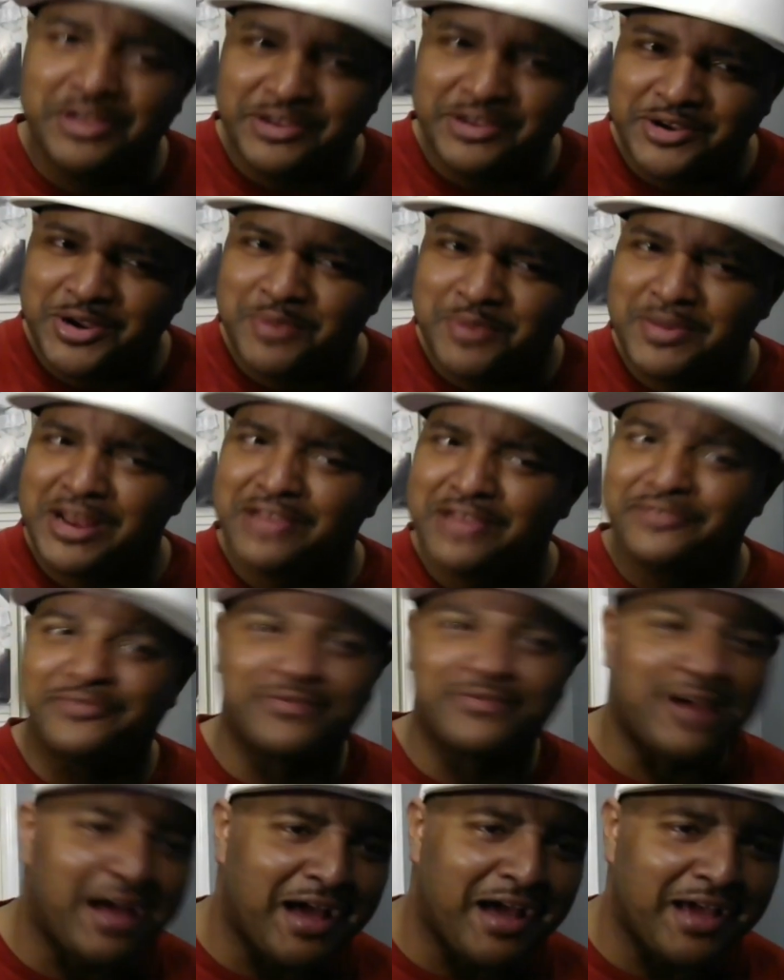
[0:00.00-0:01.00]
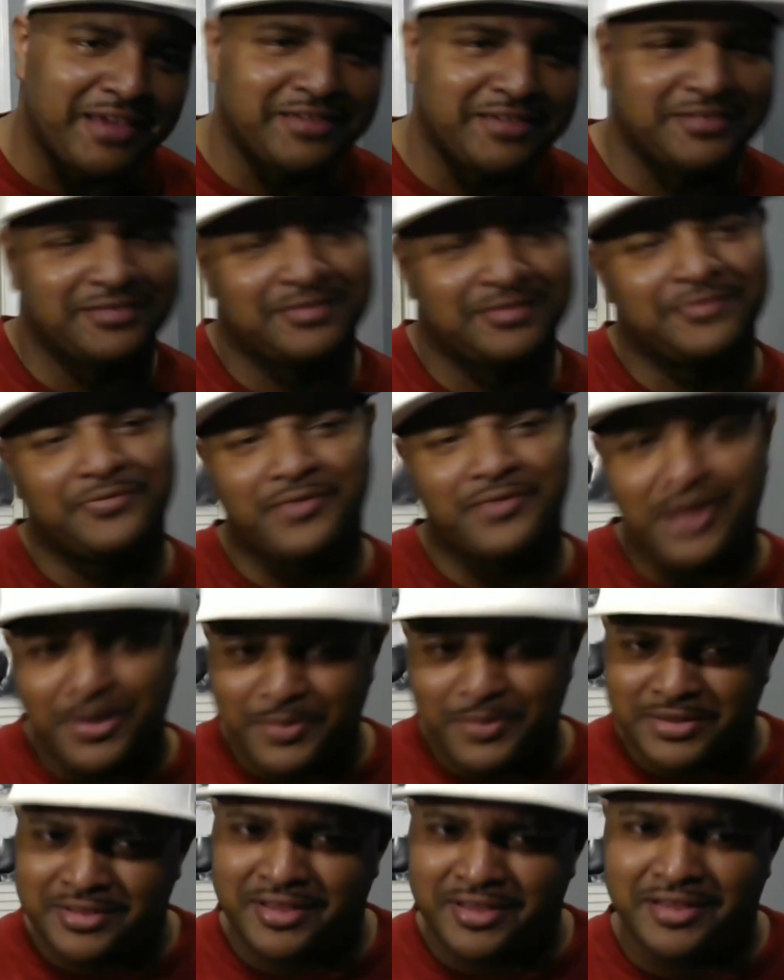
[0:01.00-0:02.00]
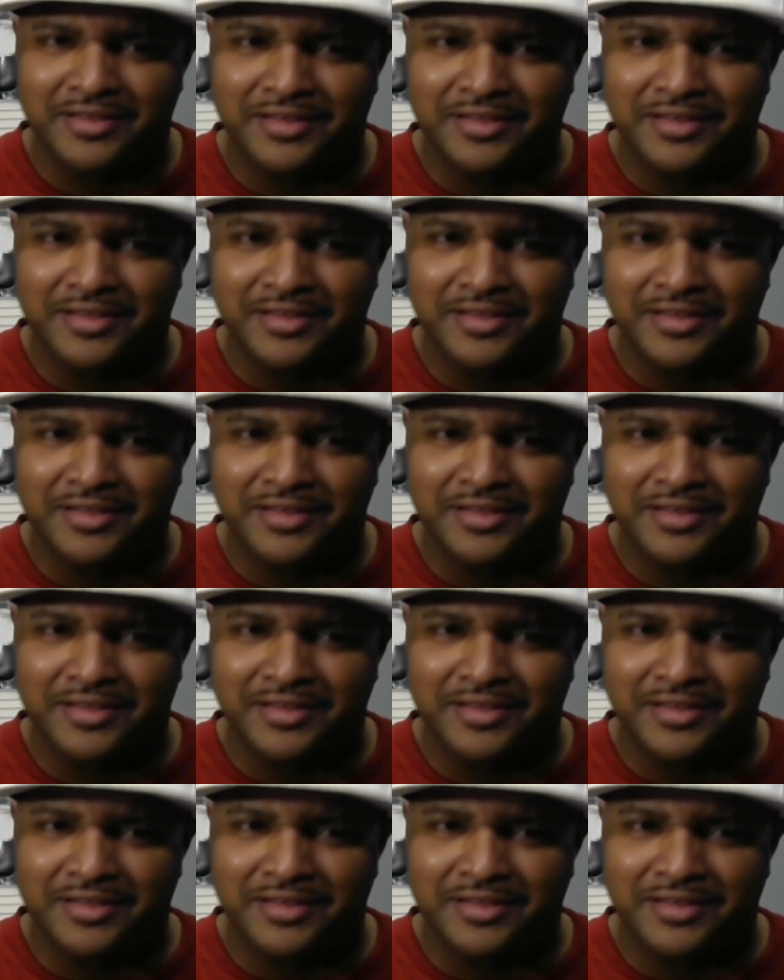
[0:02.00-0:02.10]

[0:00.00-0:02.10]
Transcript: You hear me? That's fire. I'm fucking with that.